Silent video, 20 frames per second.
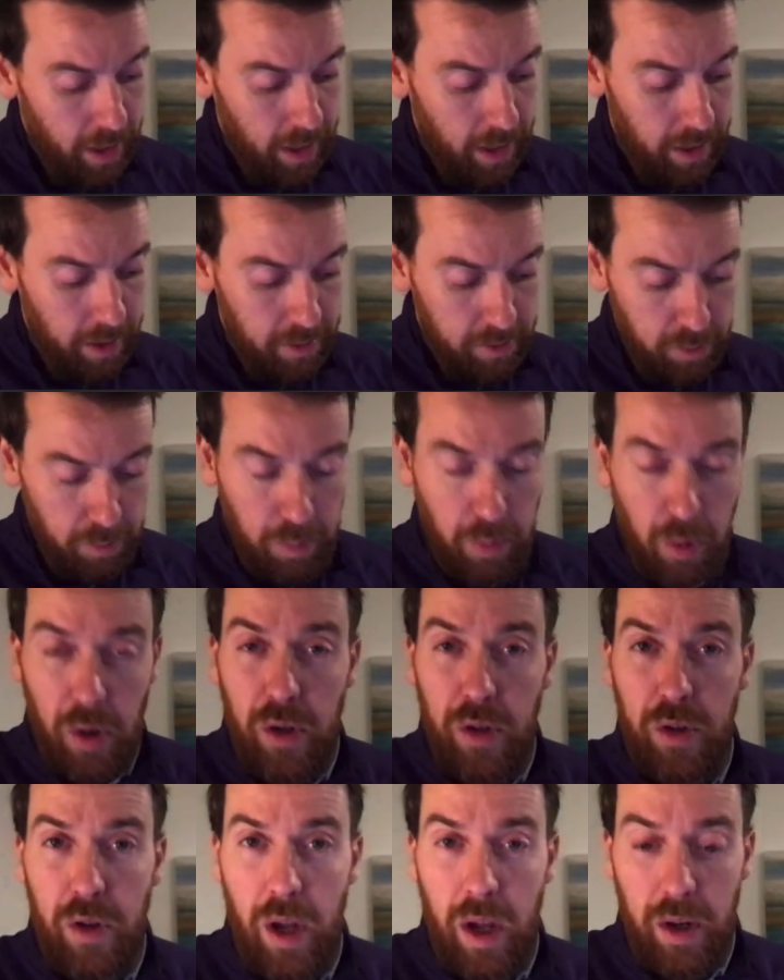so
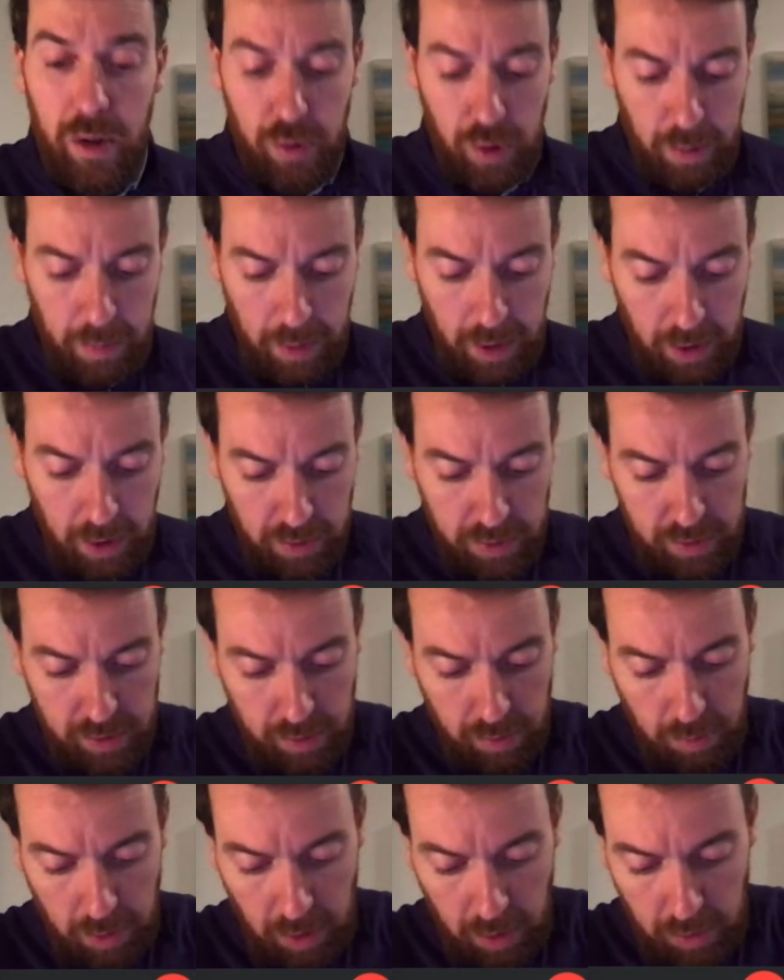0.3 meters.
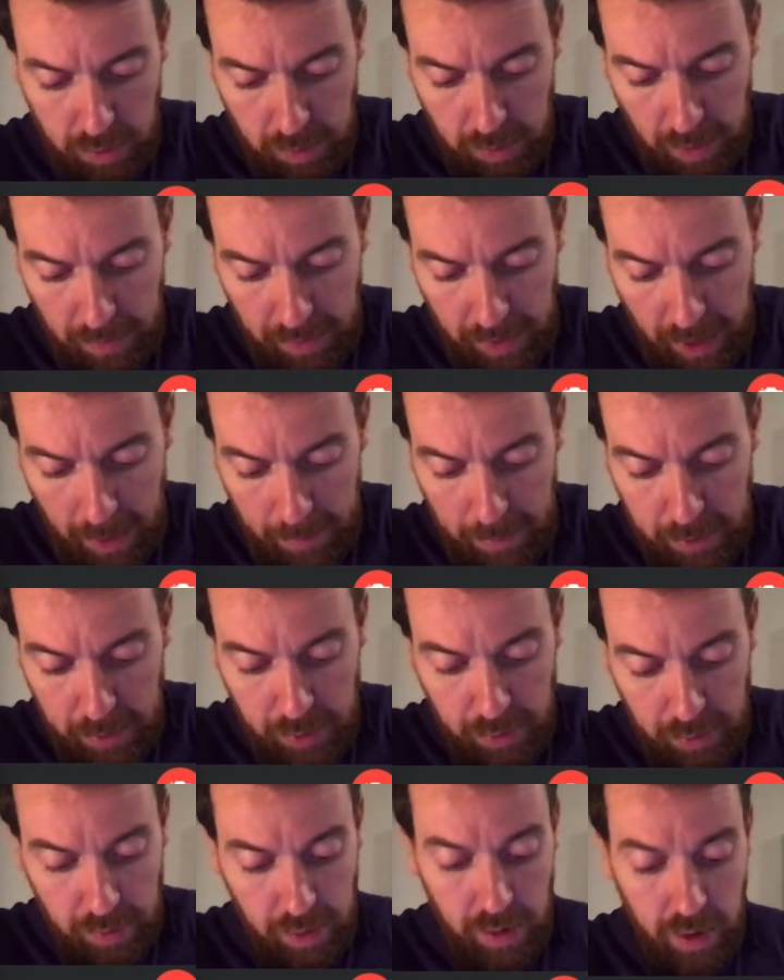So we also have the
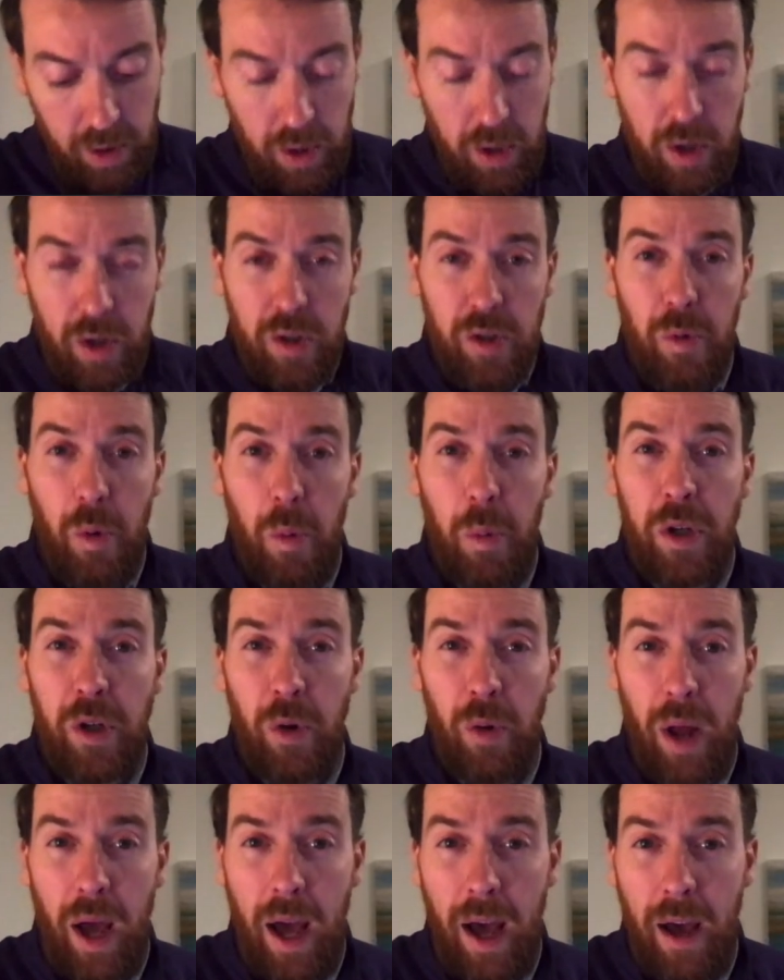amplitude. So what we
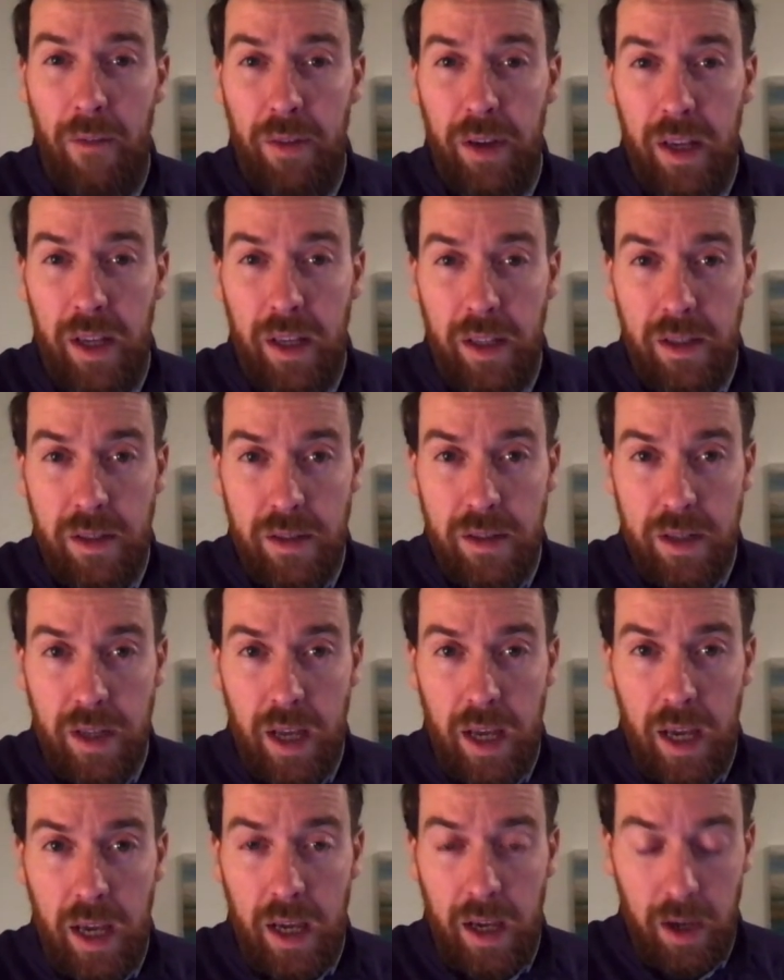don't have is
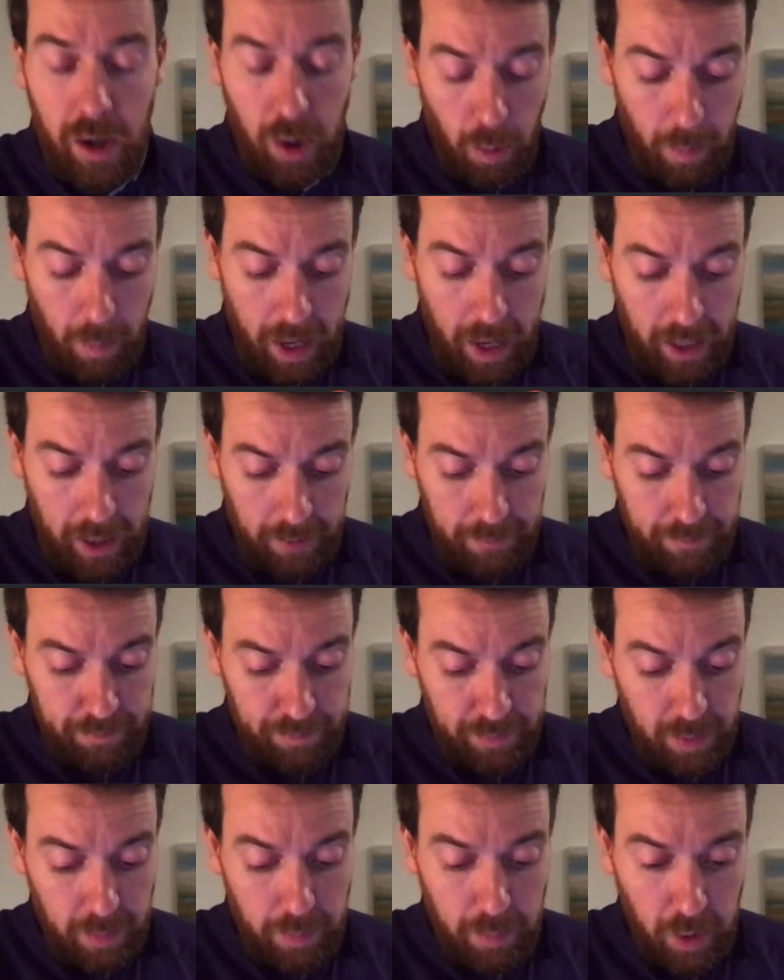omega.
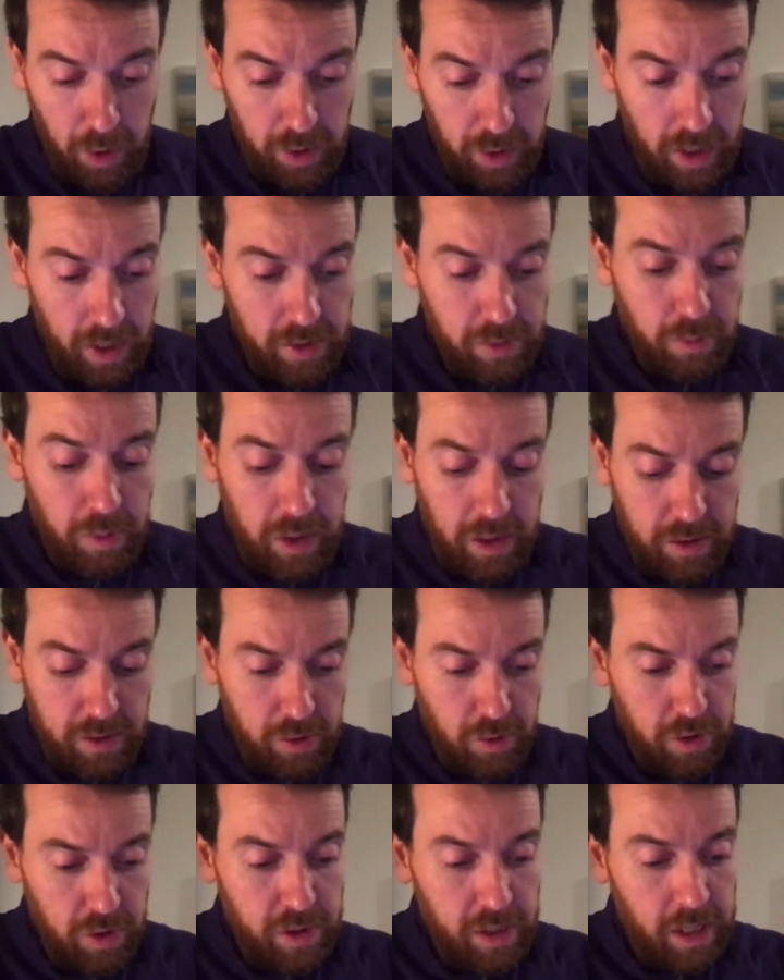But as we
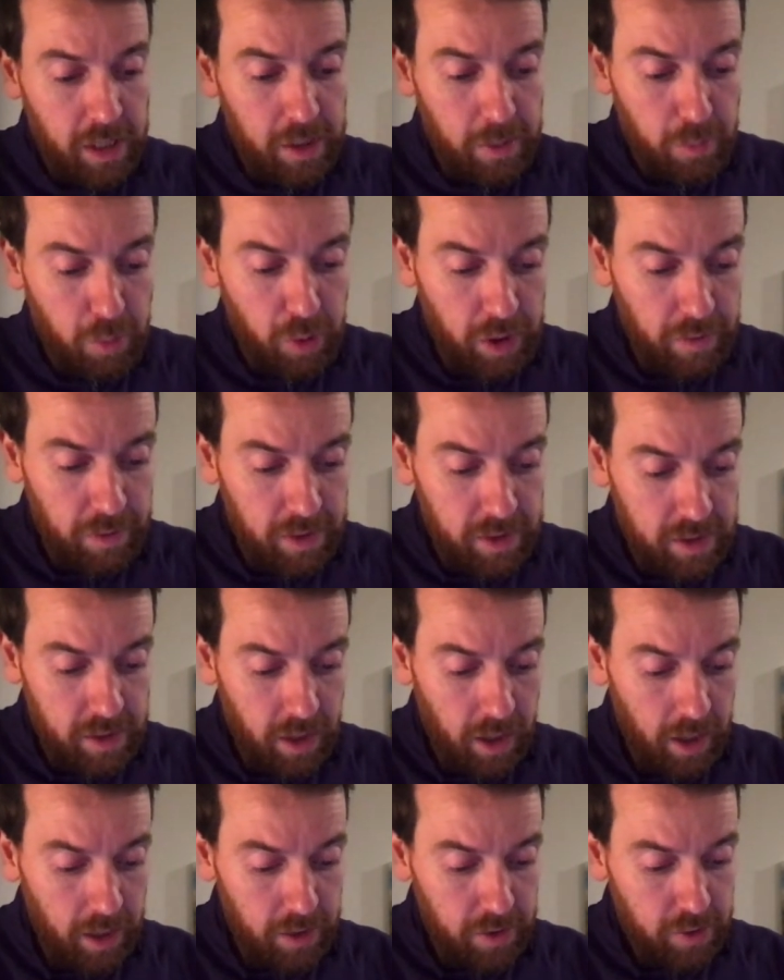sort of seen in the previous
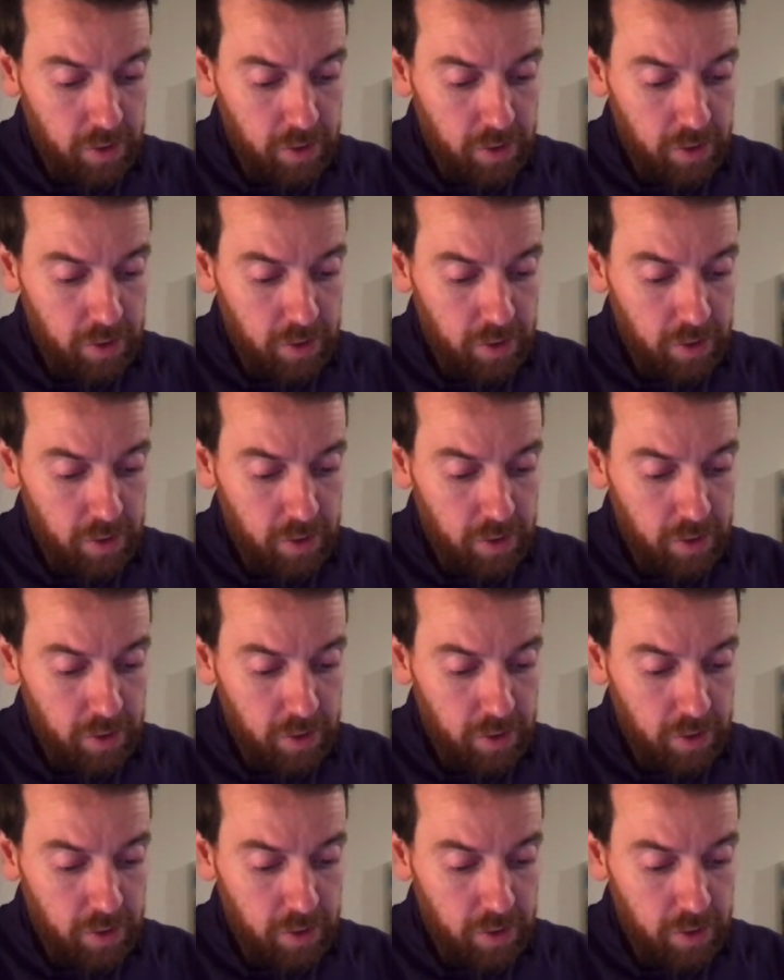slide, this is our